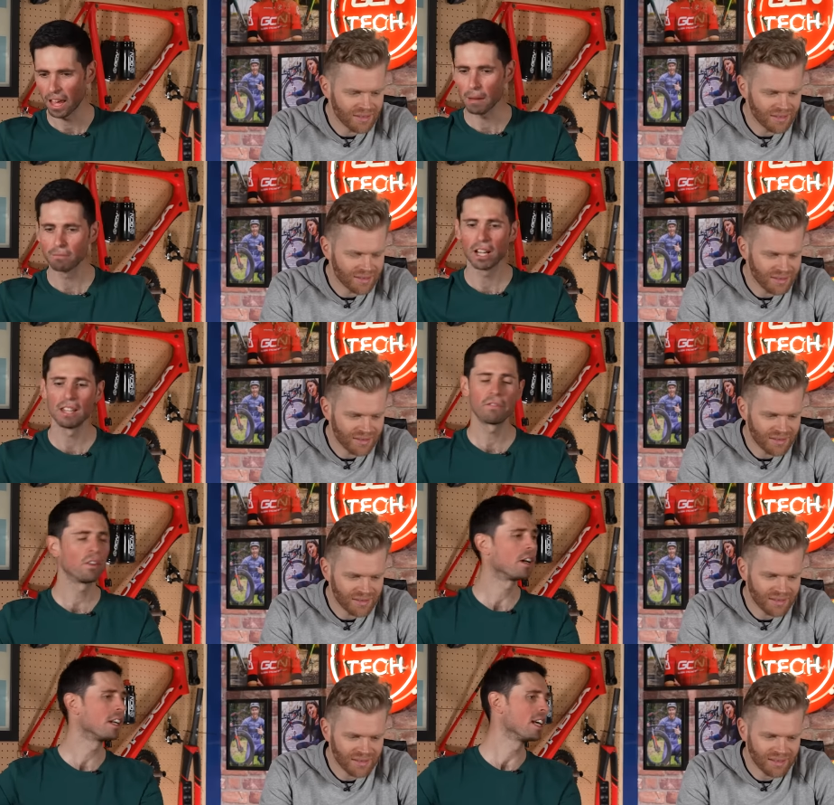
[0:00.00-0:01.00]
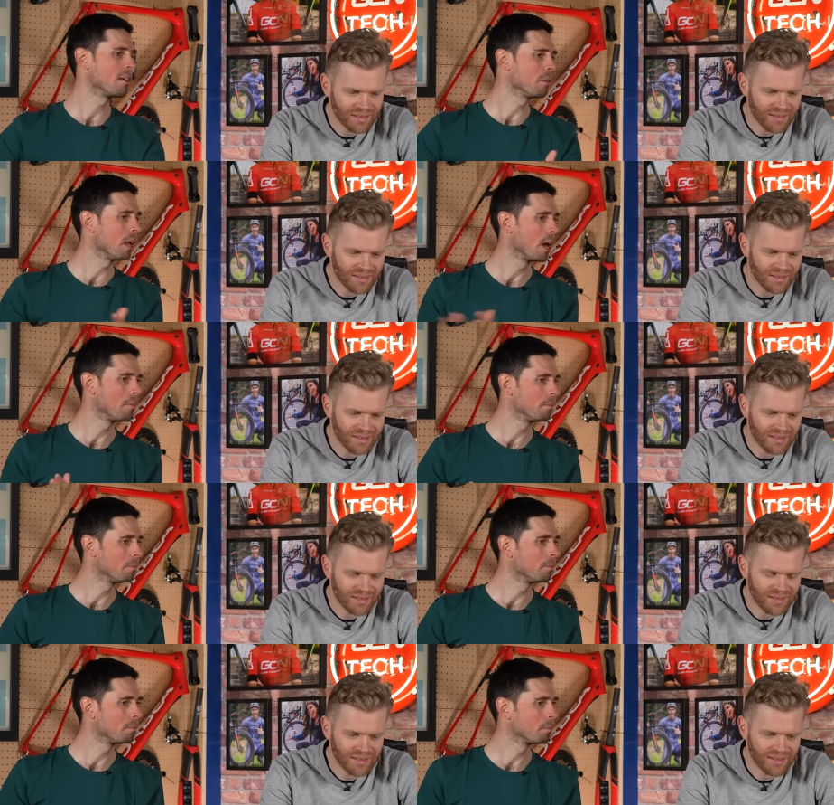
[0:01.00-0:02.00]
Speaker 1: Right, then finally,
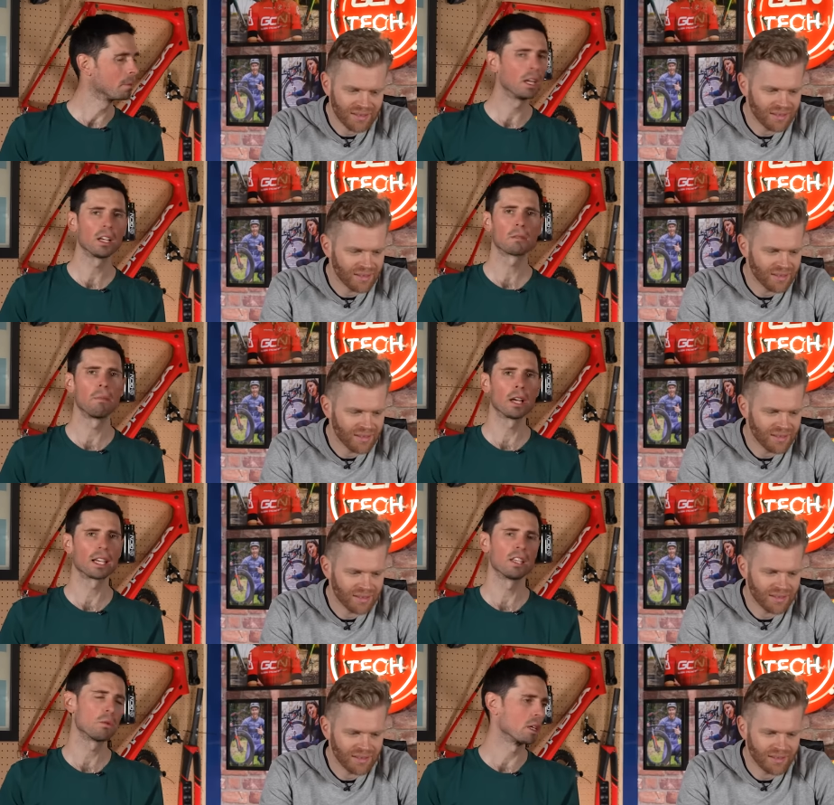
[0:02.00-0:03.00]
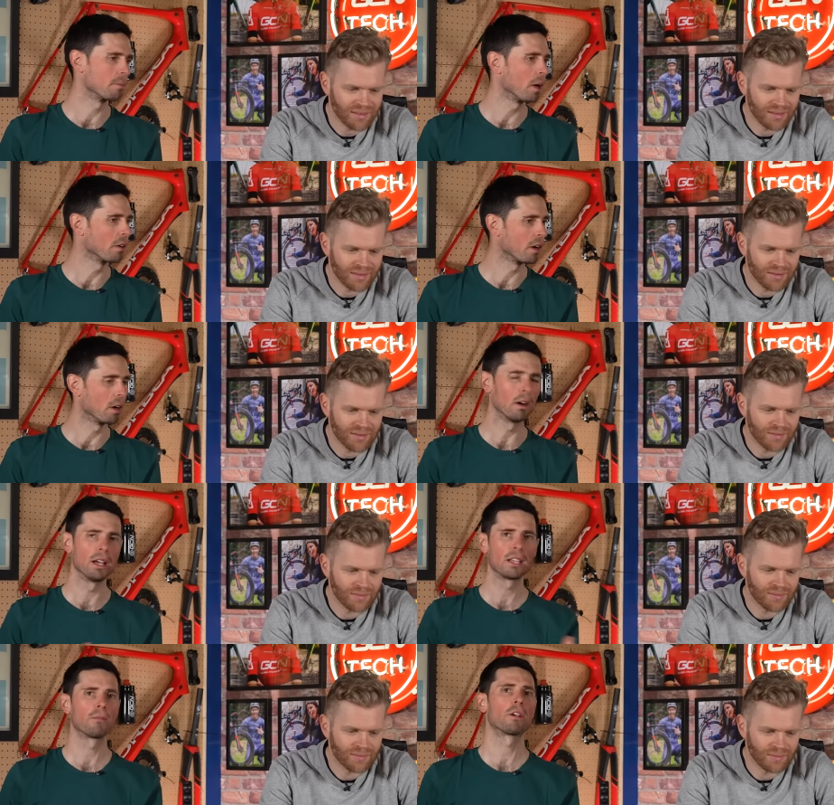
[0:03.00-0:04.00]
last bike in this week's bike vault
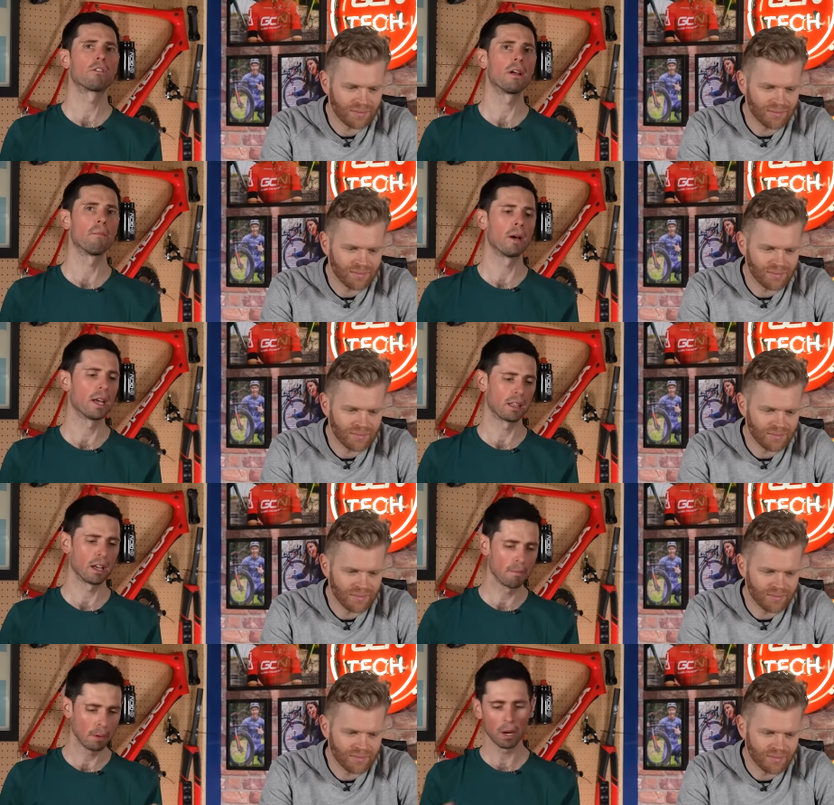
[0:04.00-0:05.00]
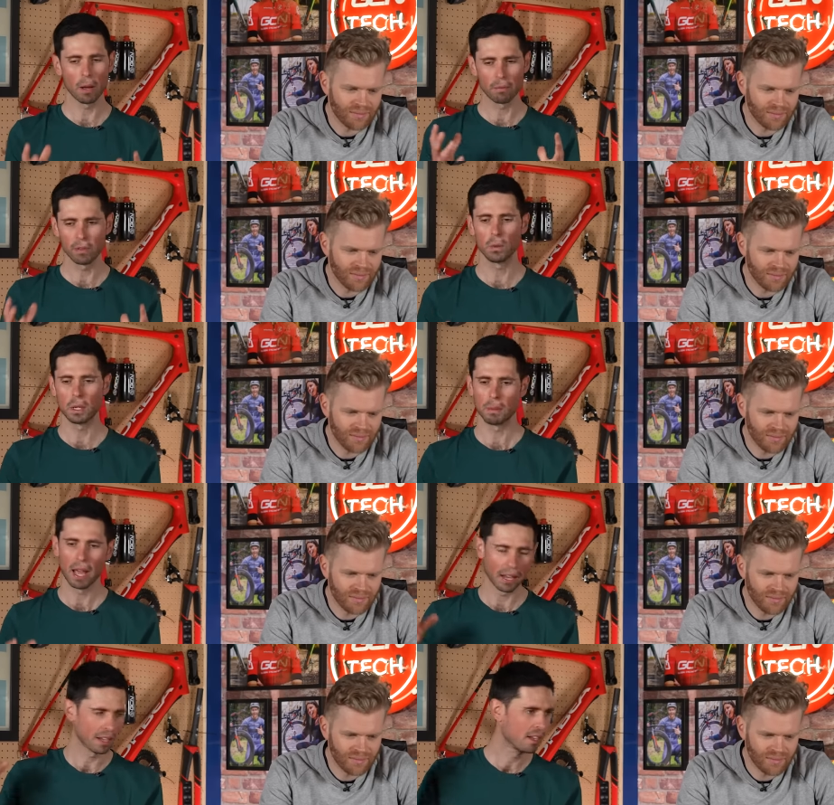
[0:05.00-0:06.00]
is my crit bike that I built up a few weeks
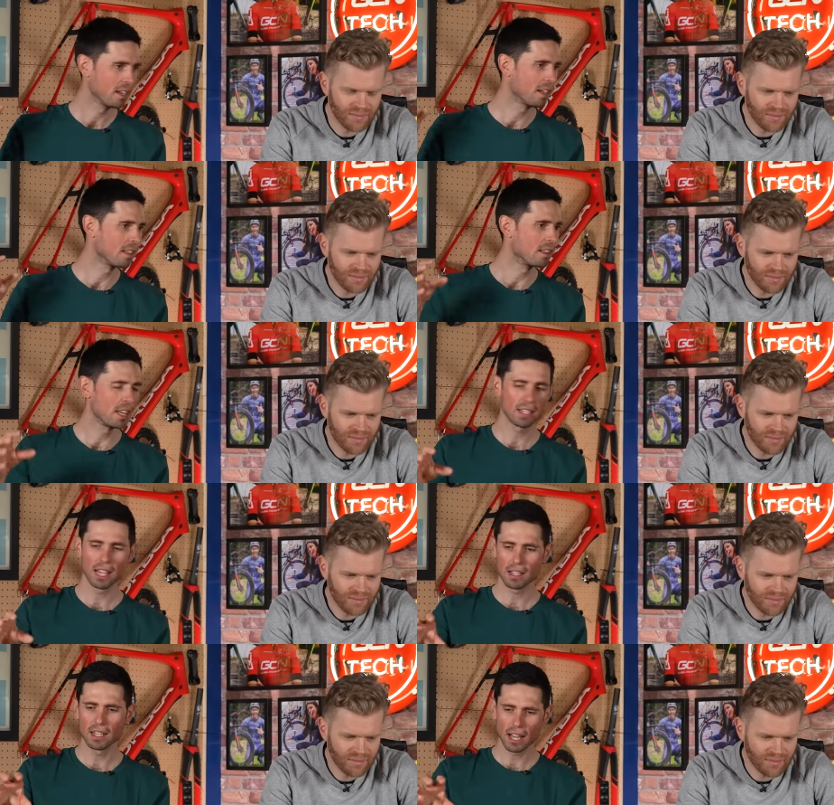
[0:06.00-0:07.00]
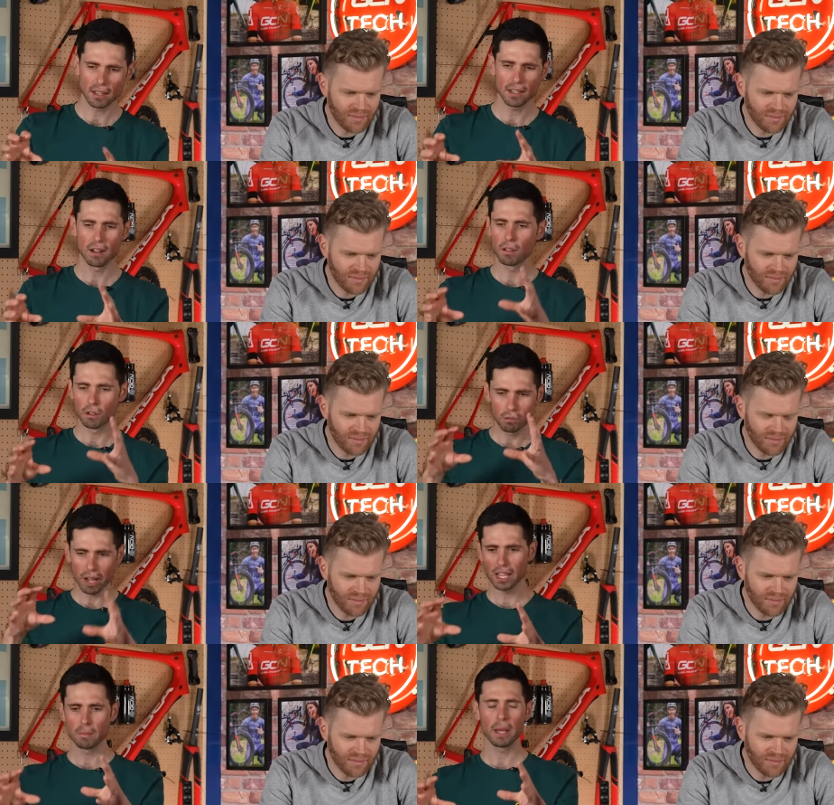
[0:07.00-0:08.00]
back. This isn't necessarily the
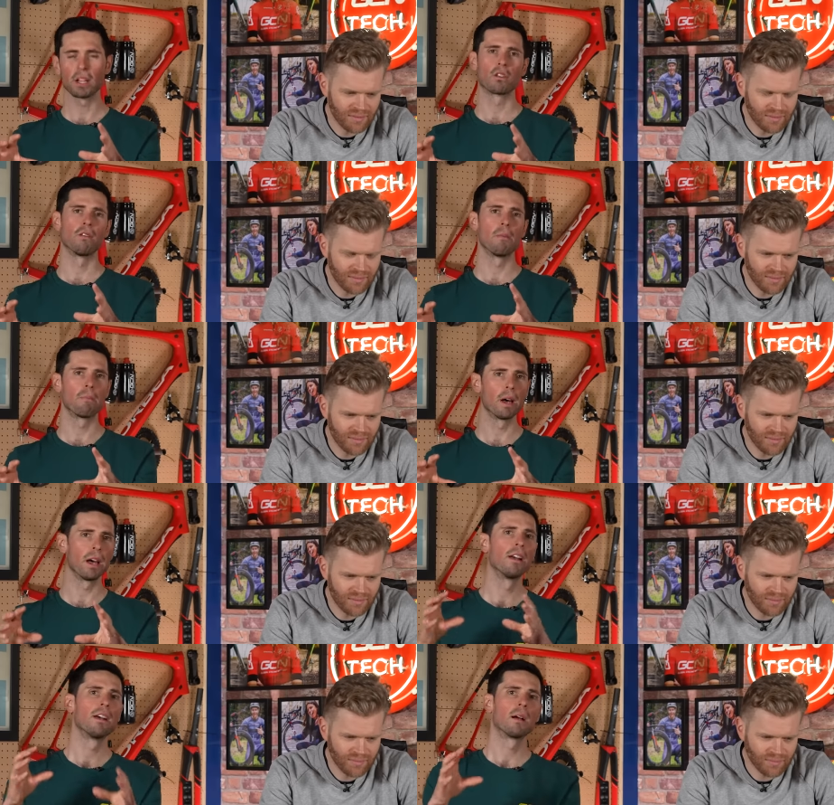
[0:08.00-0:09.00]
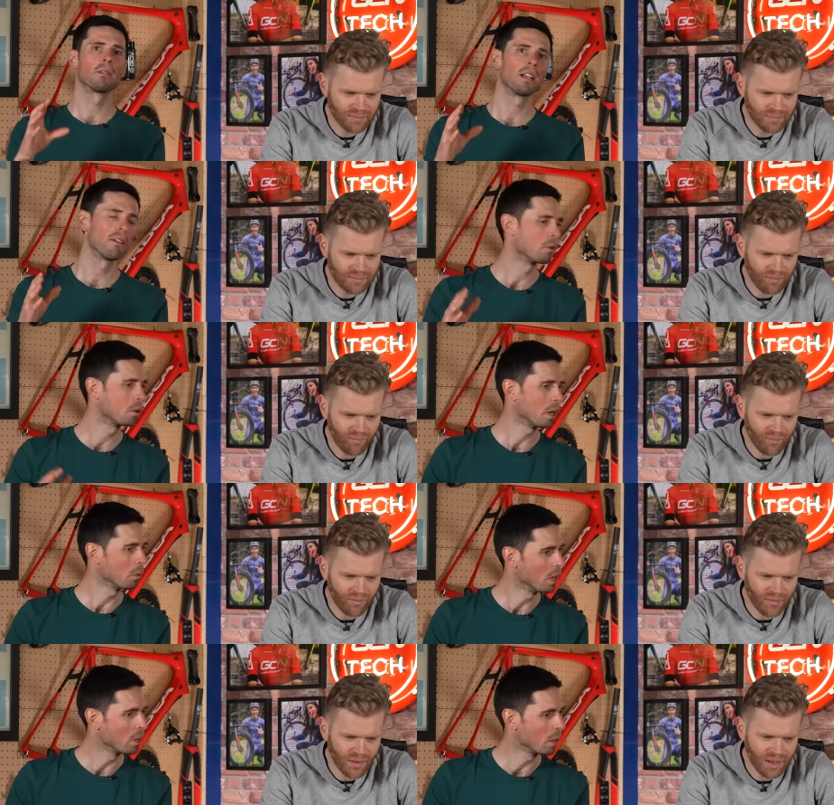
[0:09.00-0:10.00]
greatest picture of it, but I'm going to have a quick
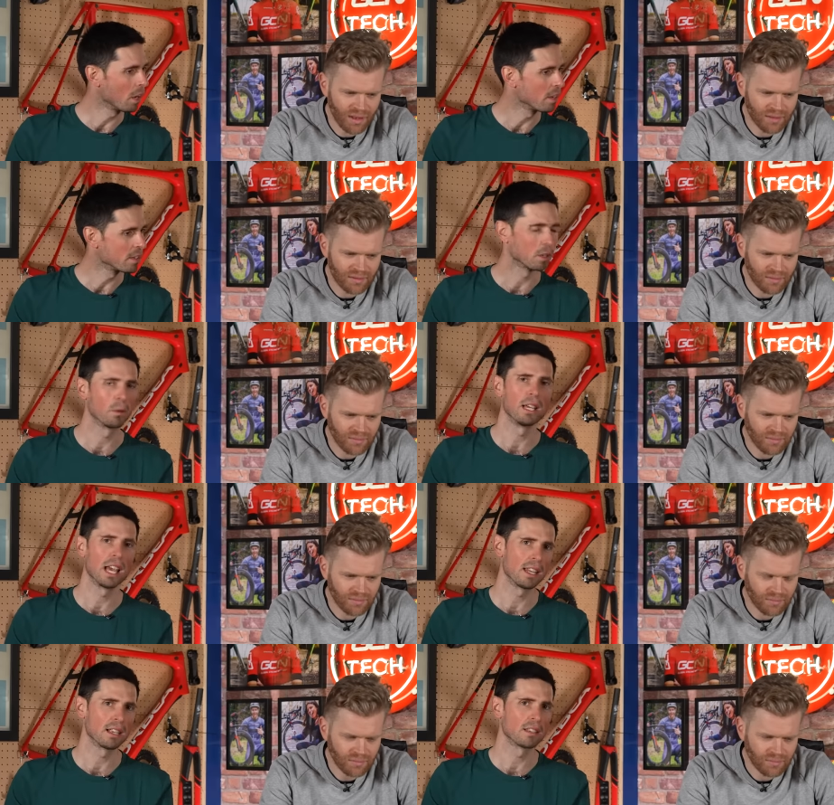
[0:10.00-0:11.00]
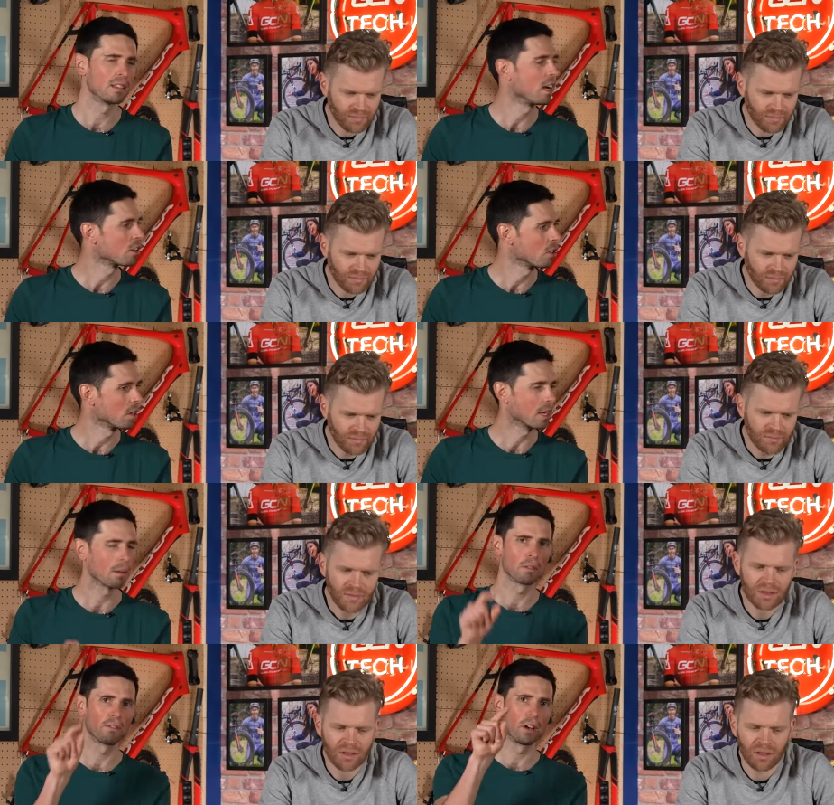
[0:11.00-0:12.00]
word with Isaac when he edits the texture and get
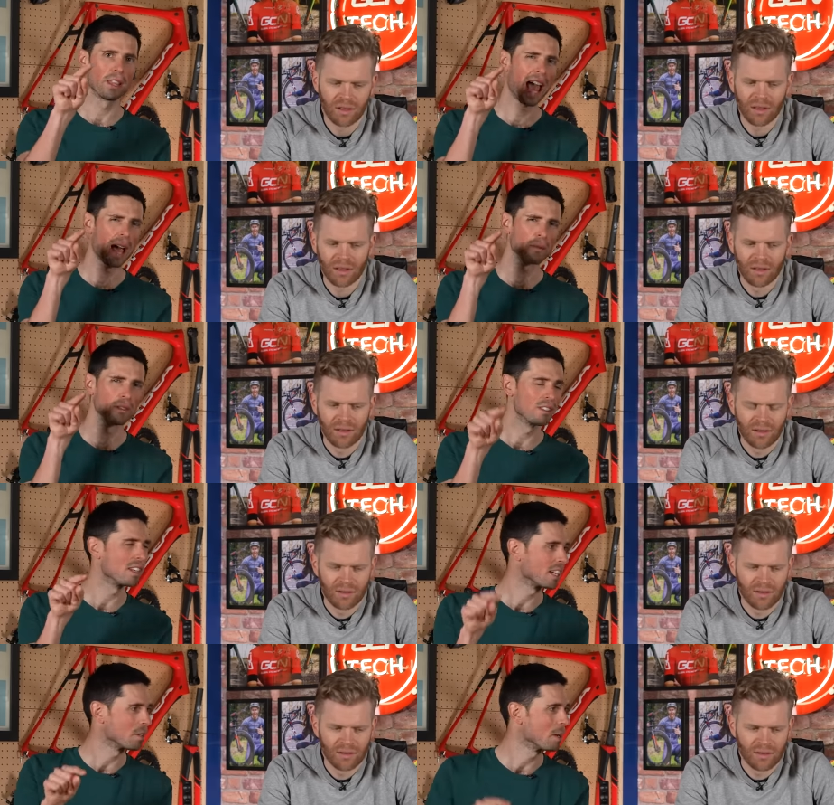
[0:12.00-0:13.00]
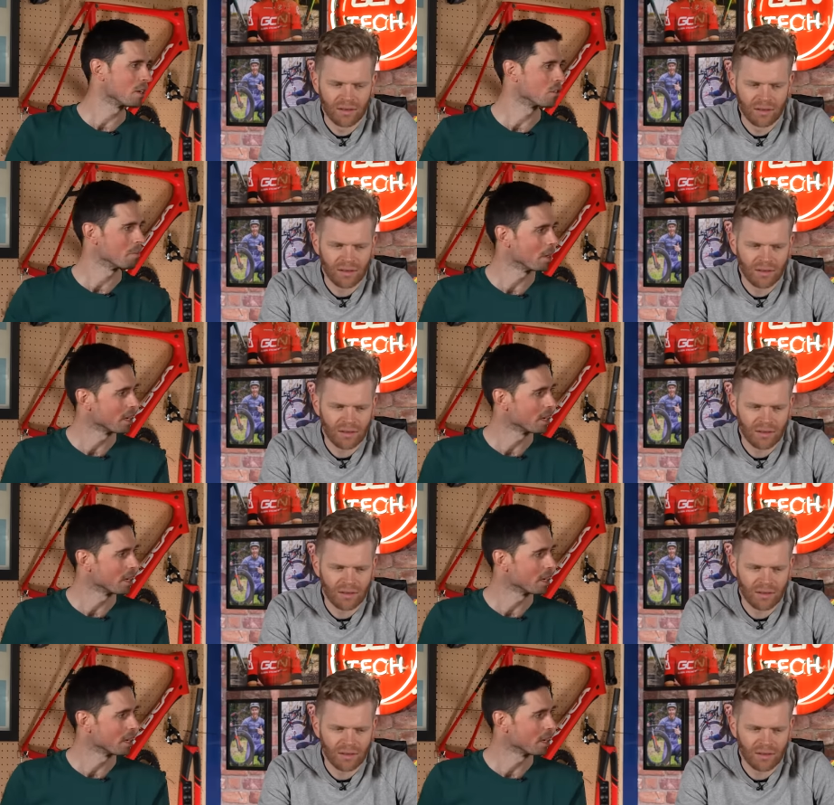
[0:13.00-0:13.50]
him to find the absolutely sickest picture of the